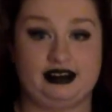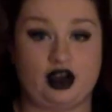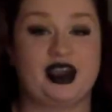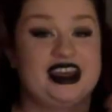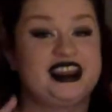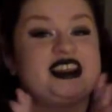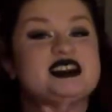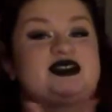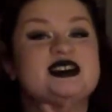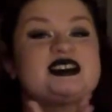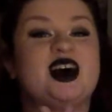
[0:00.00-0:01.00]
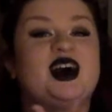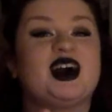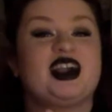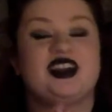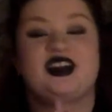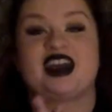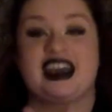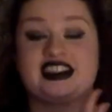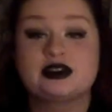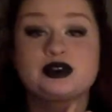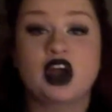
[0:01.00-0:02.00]
Okay, this was hard. Okay,
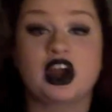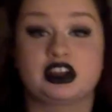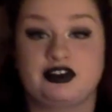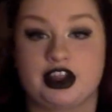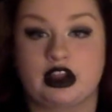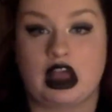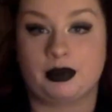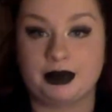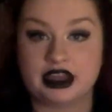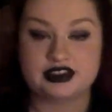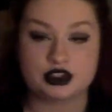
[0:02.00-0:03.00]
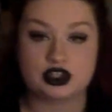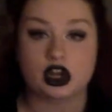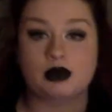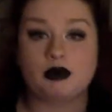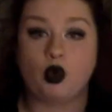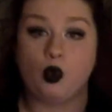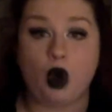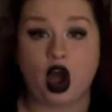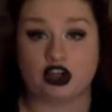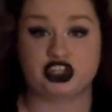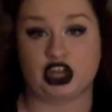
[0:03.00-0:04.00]
this was hard to figure out because the term
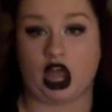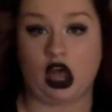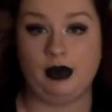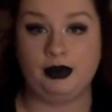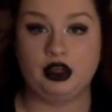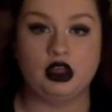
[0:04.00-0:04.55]
washed up,